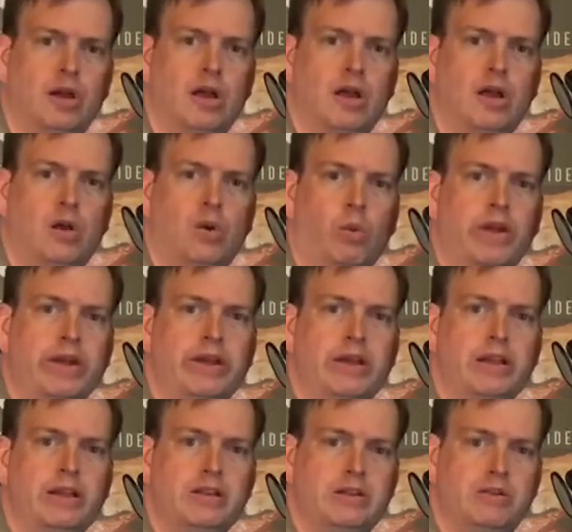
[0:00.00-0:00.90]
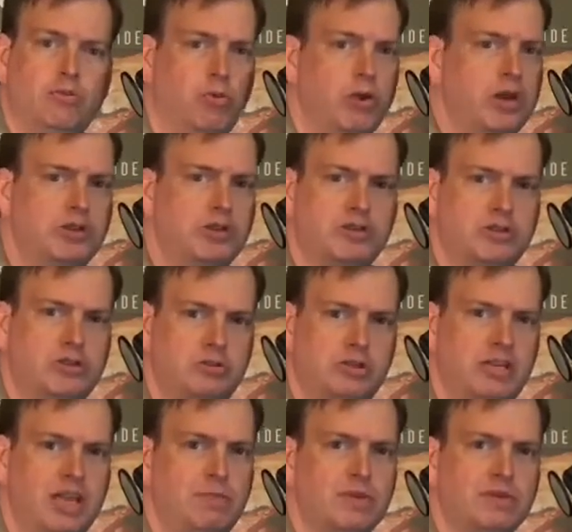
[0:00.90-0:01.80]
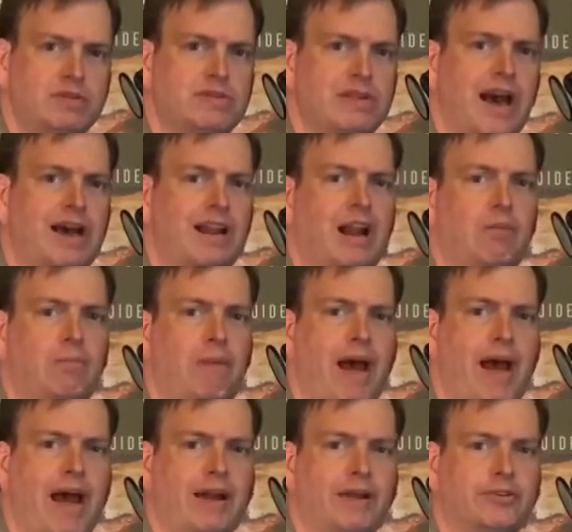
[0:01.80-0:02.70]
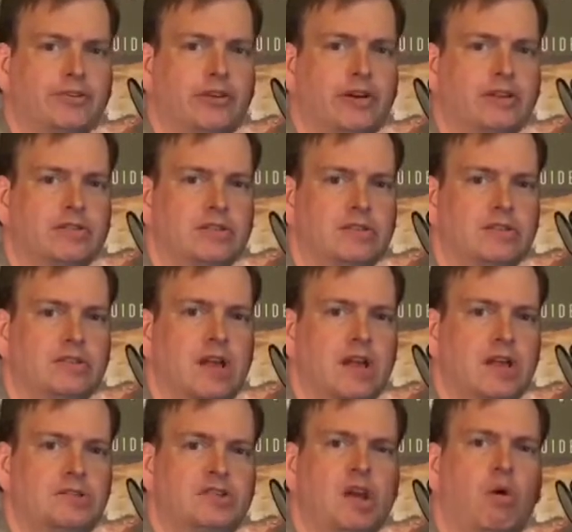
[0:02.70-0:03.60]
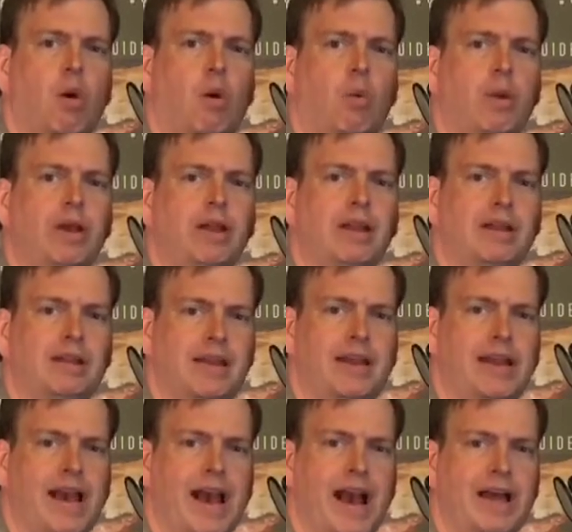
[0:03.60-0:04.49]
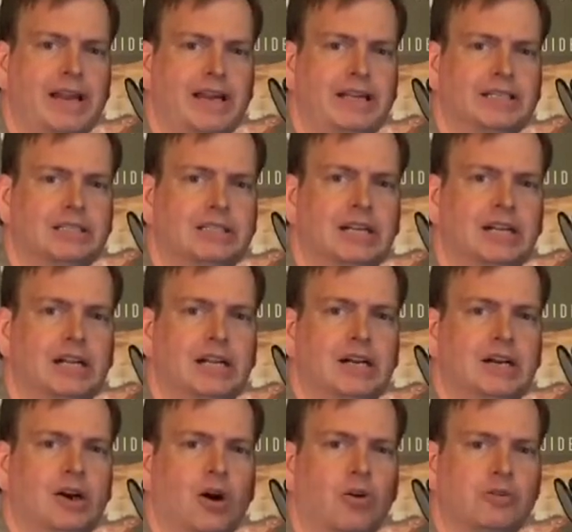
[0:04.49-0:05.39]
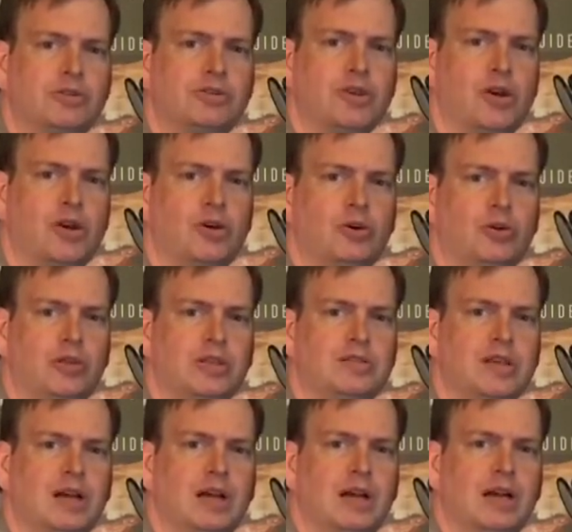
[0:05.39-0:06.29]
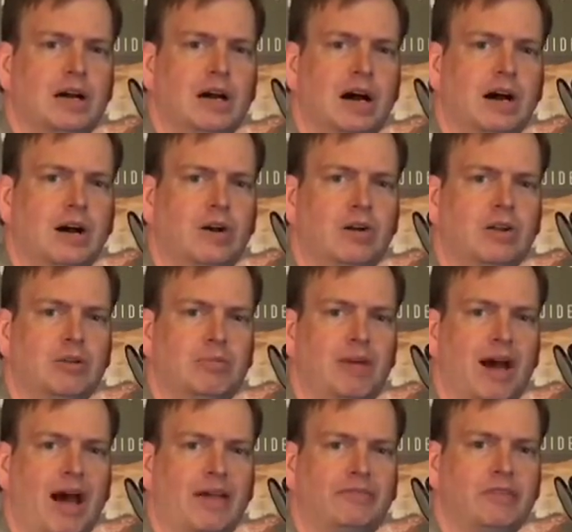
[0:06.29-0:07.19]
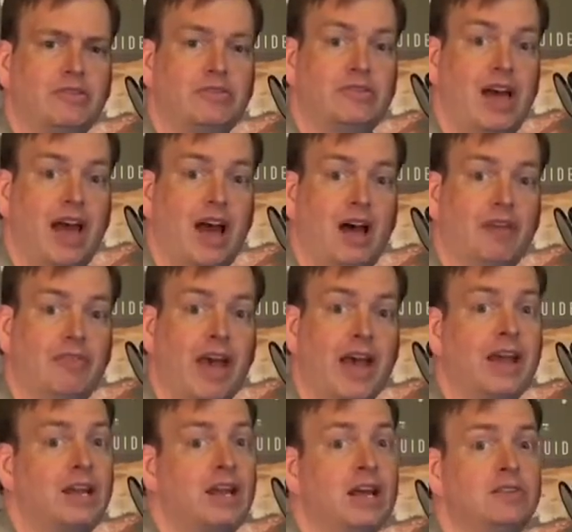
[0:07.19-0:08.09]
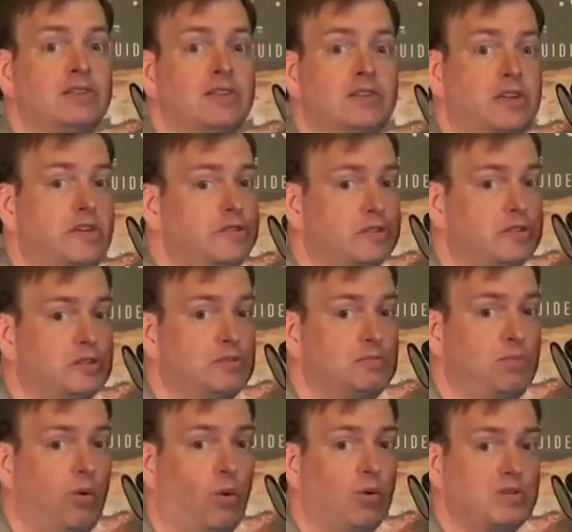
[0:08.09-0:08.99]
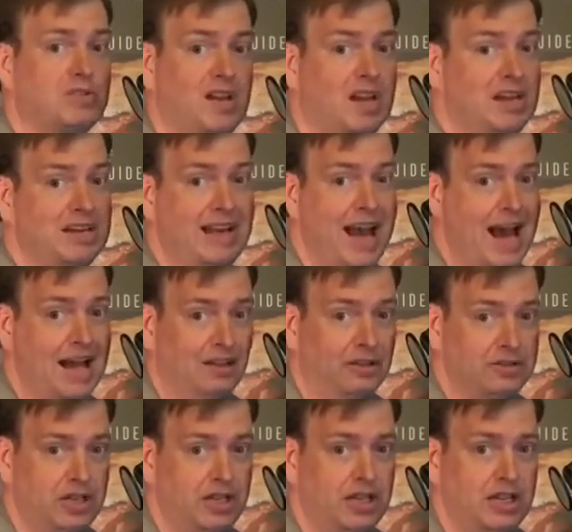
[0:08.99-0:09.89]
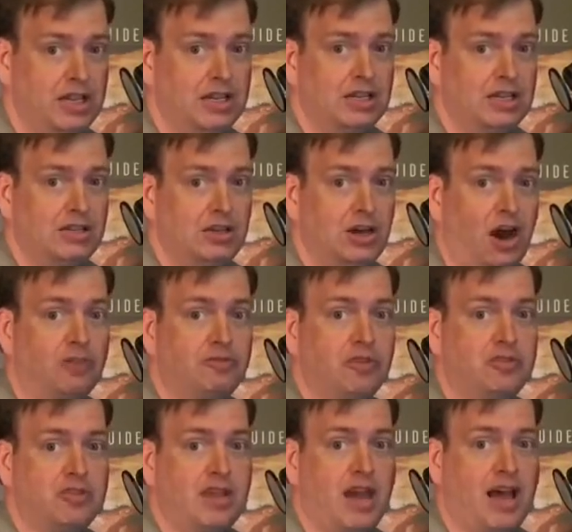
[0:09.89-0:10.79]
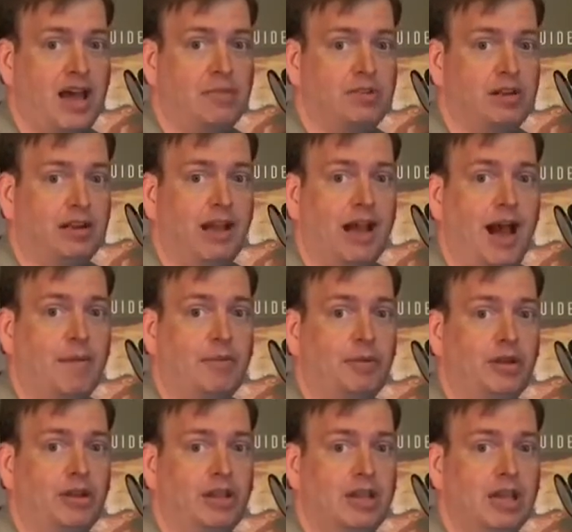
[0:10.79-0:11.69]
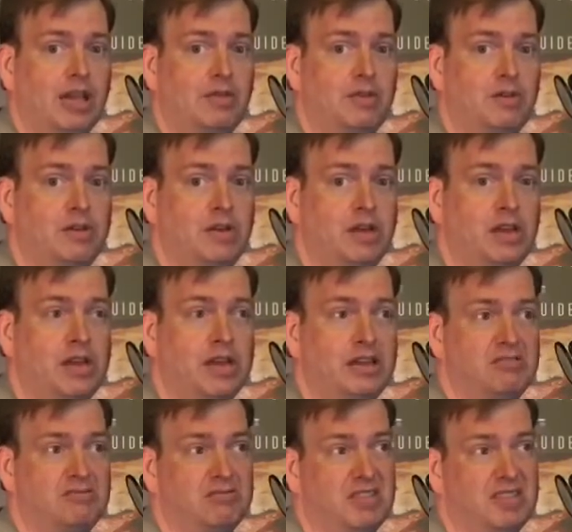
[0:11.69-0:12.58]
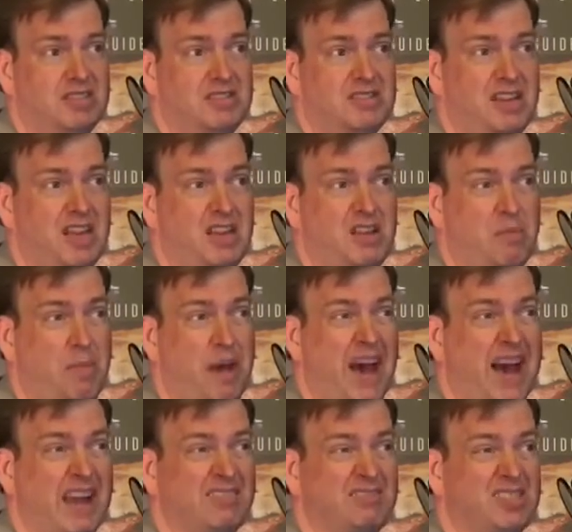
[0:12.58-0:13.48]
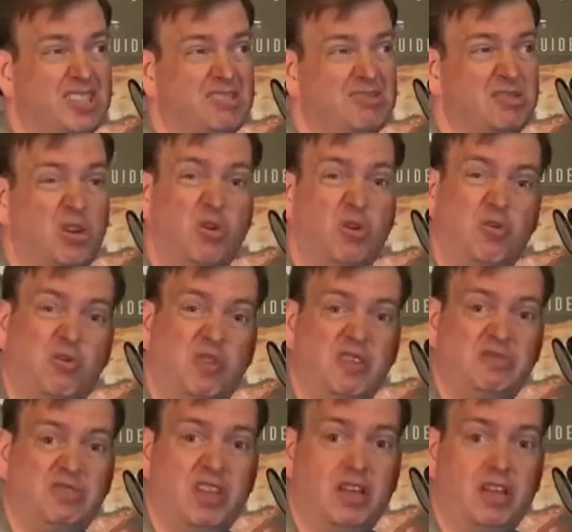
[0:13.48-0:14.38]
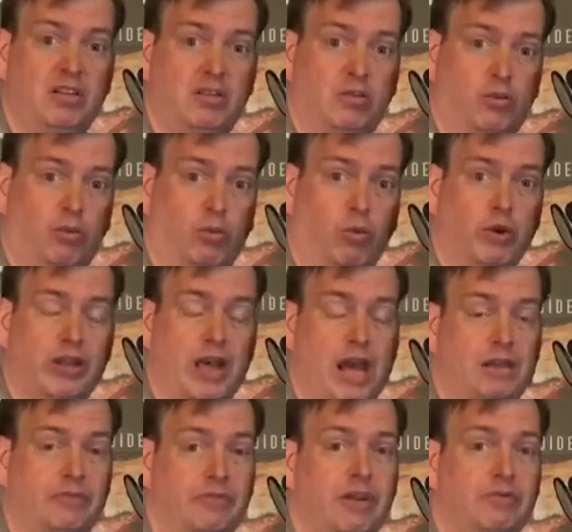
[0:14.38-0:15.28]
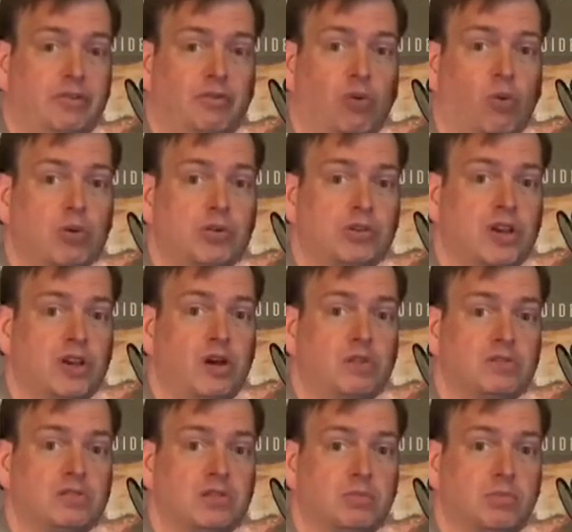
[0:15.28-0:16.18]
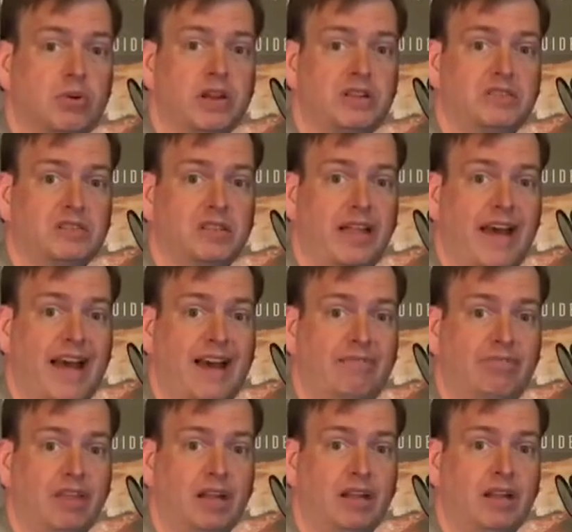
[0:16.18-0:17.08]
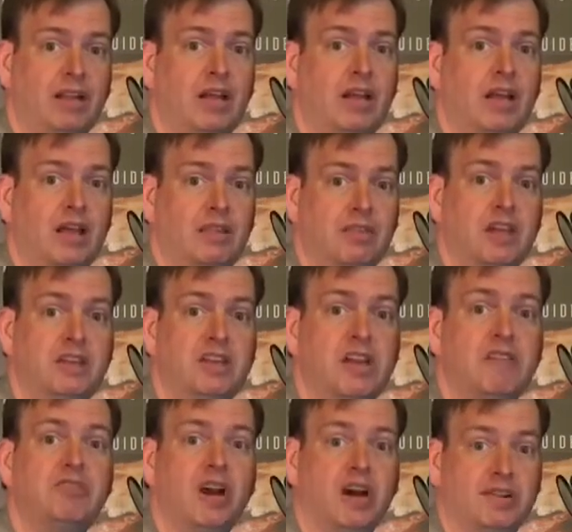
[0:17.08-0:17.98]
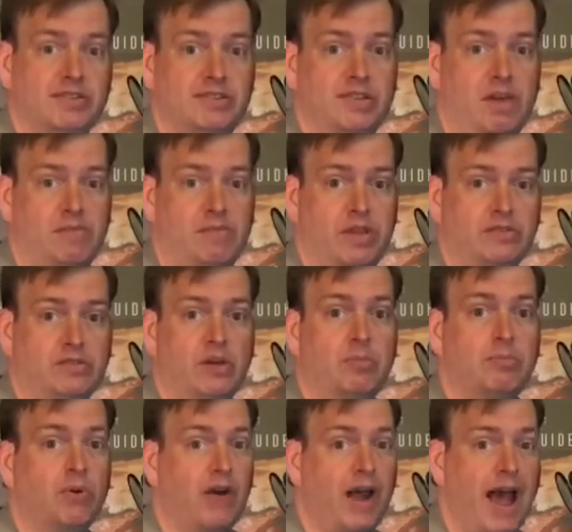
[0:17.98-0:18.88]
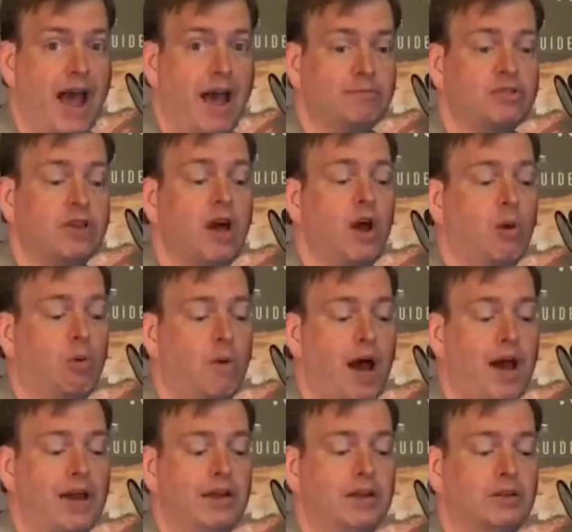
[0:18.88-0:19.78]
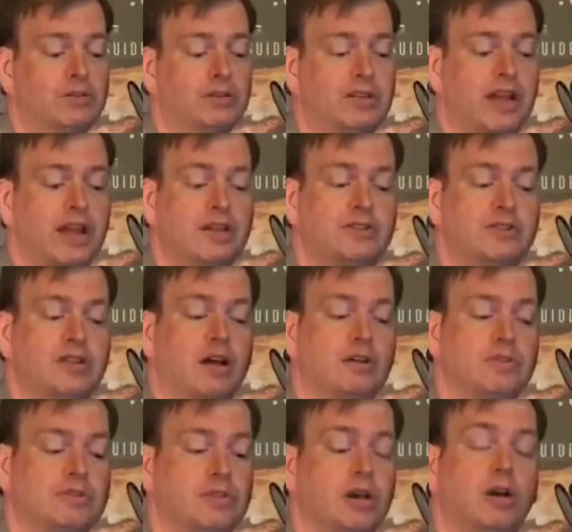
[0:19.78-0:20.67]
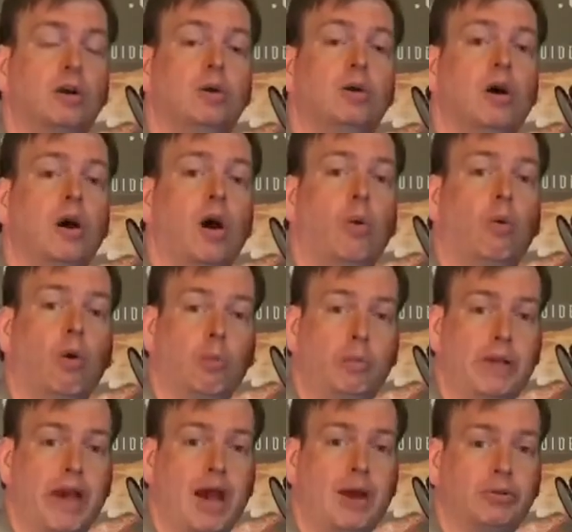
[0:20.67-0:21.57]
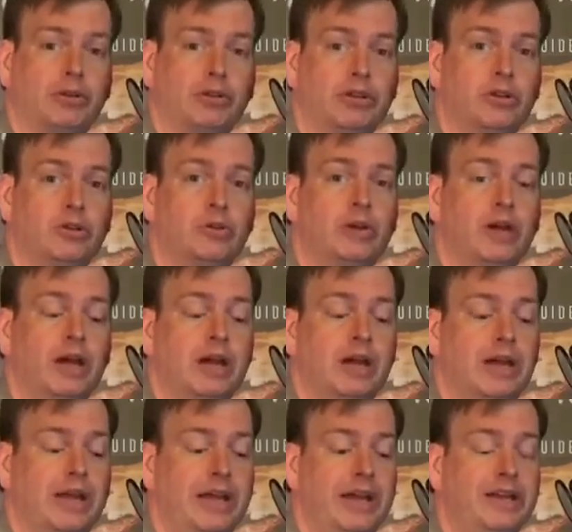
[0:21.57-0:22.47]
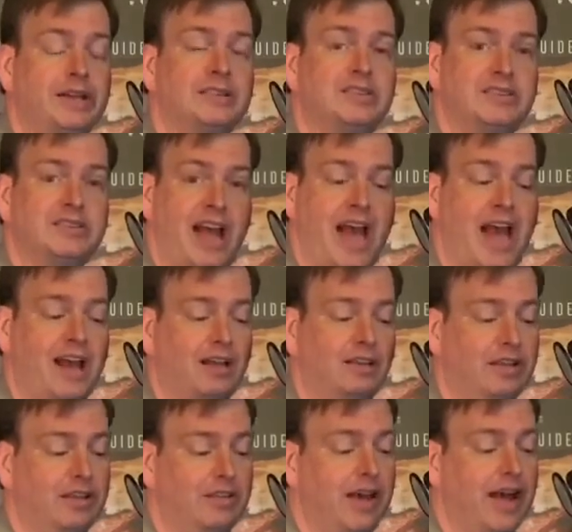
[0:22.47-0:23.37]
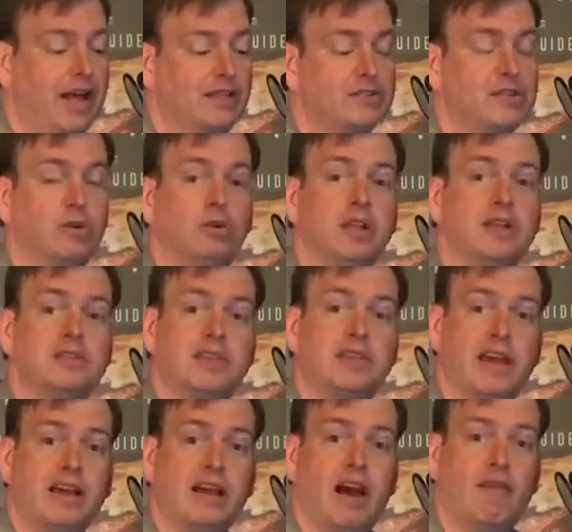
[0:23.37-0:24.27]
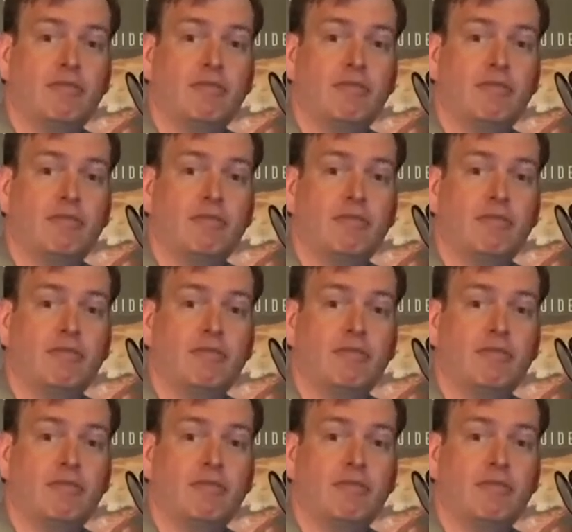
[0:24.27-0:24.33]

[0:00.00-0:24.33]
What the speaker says: We reach deep inside our bag of tricks and see what we can dig out here on the show that's all about the South. And to use a sports analogy, oftentimes in comedy, if you can get, let's say, you bat 250, one out of every four jokes brings a laugh, then you've done something. So perhaps right here on today's Y'all Show, we'll be able to do exactly that. So let's kick off